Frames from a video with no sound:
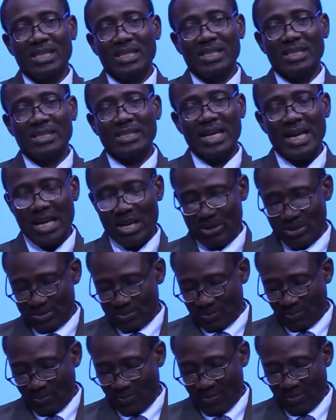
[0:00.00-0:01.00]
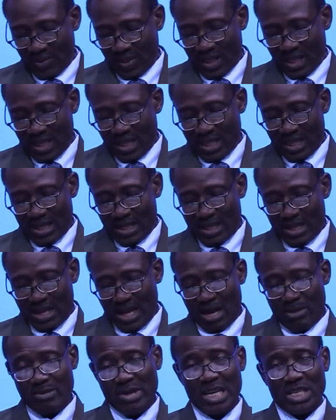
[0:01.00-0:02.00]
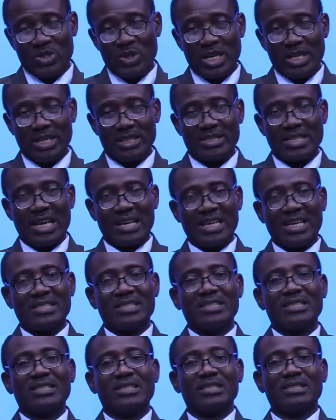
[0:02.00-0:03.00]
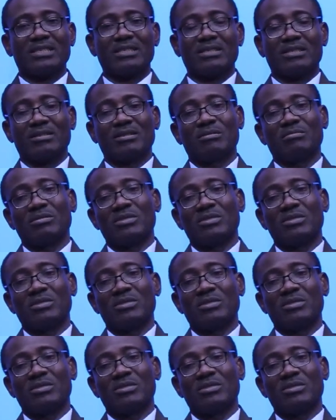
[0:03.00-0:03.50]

Now, I'm actually targeting this